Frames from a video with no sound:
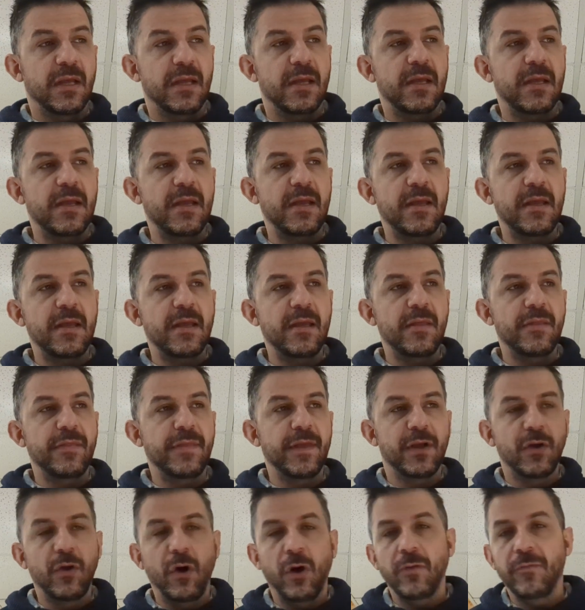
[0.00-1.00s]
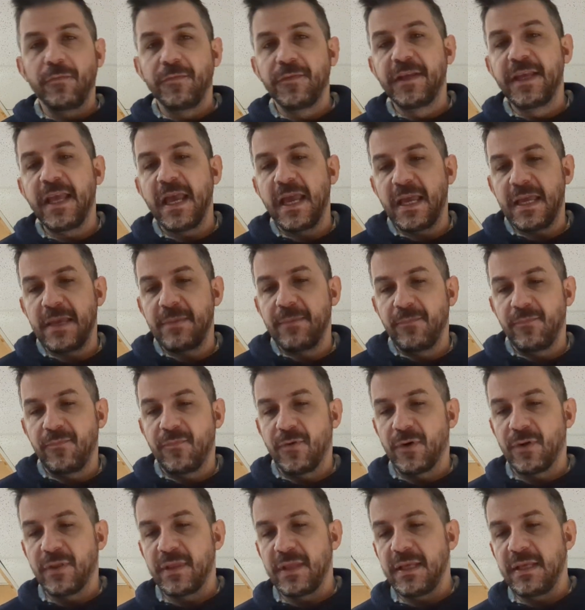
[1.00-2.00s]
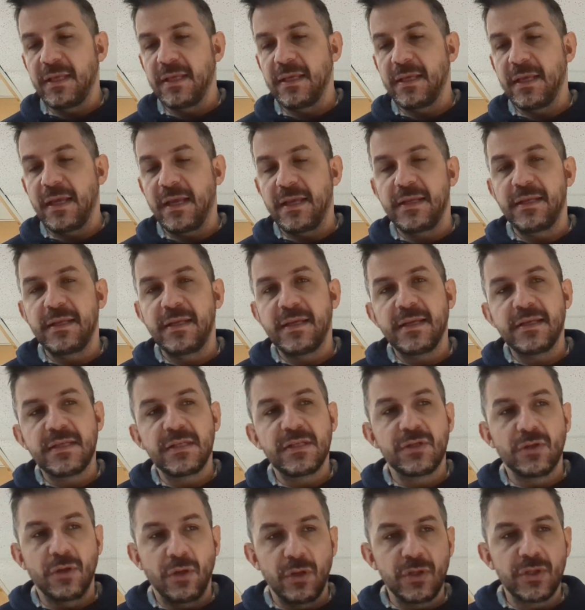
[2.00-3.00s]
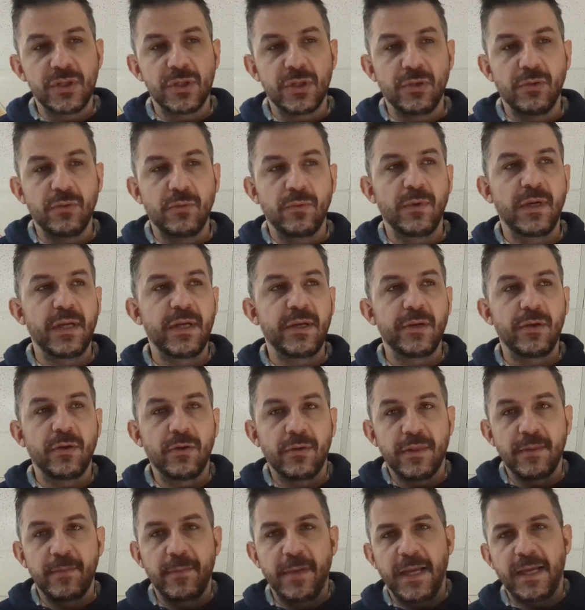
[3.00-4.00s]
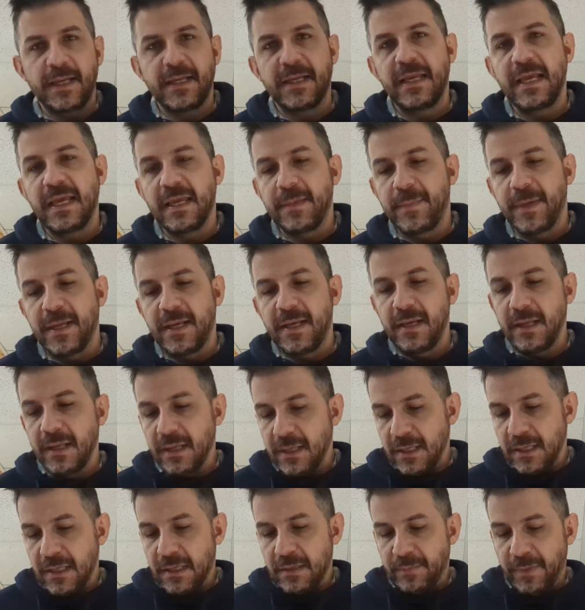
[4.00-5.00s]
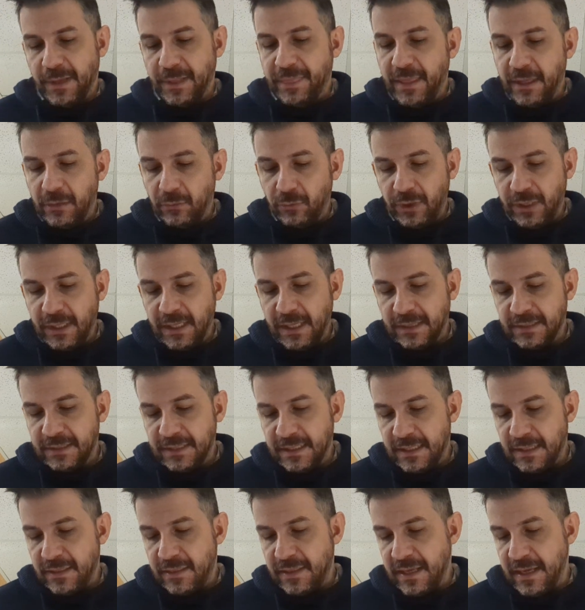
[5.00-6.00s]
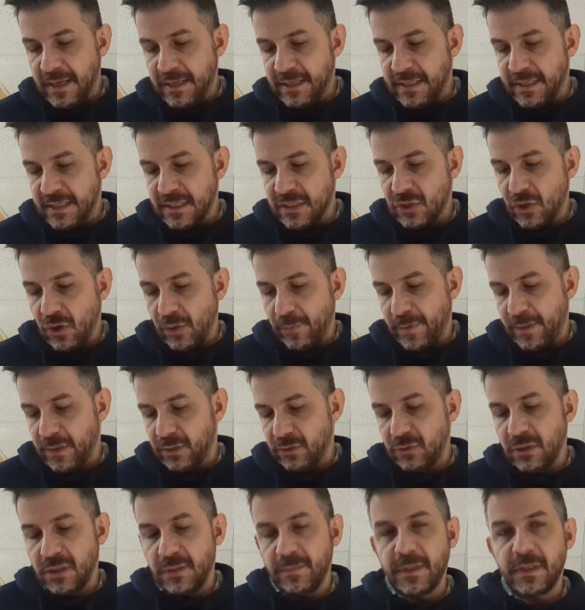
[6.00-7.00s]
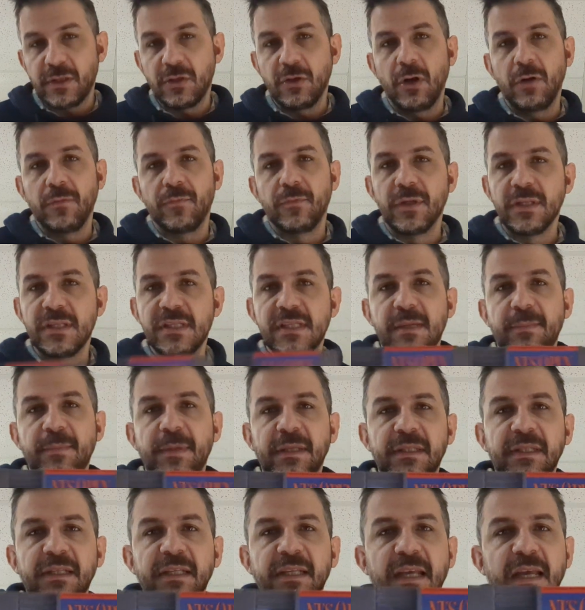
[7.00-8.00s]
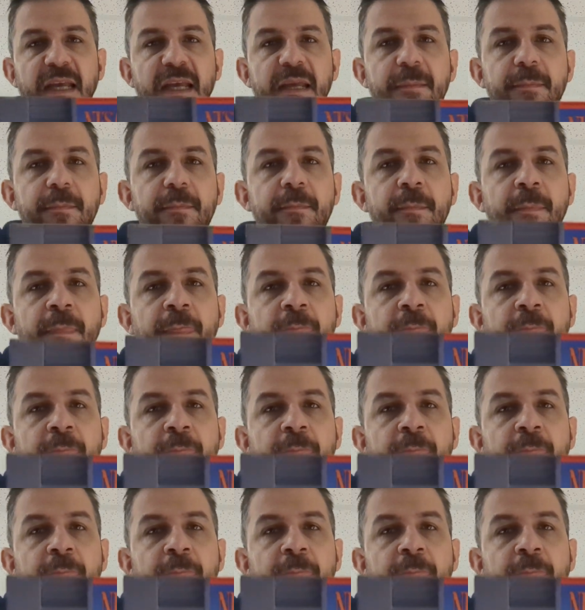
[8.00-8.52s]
The golf game for the NES is also well-known, the Black Label. But then we got the NES Open Tournament Golf, which is a better game.